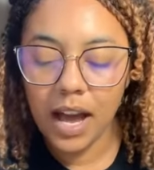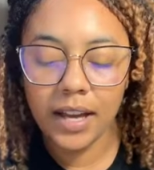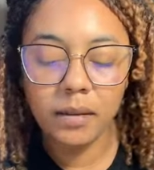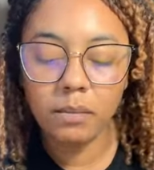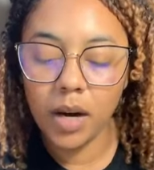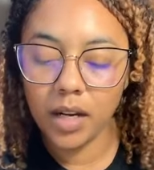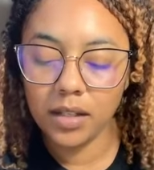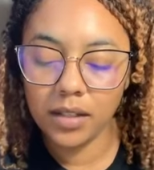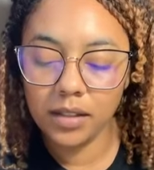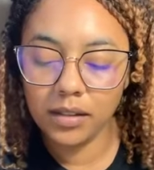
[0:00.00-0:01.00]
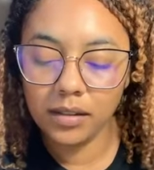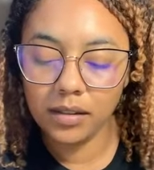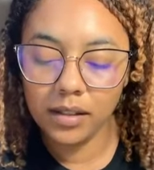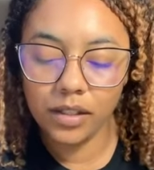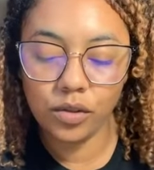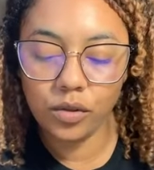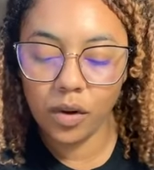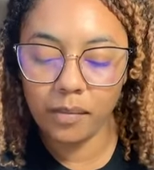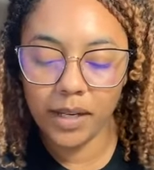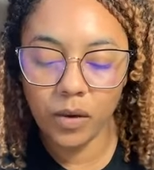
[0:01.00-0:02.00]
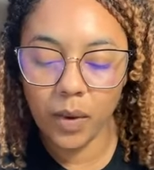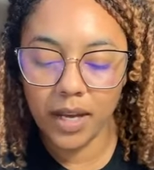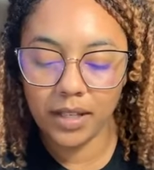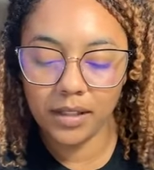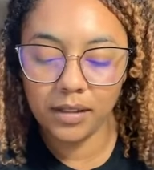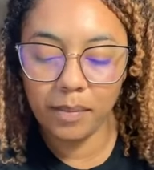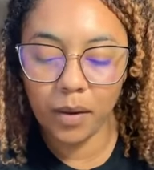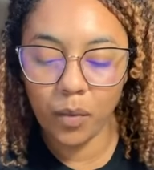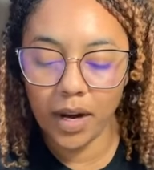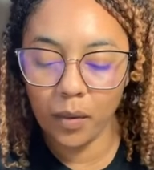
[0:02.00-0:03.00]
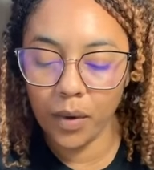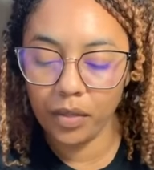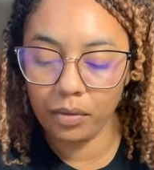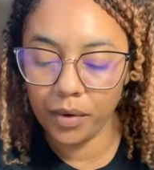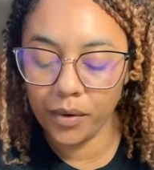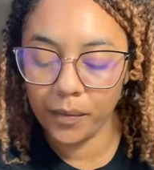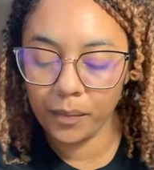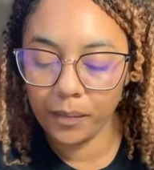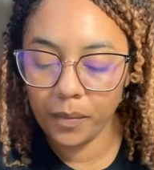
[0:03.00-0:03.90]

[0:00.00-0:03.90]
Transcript: I am marked in so many ways by what I went through.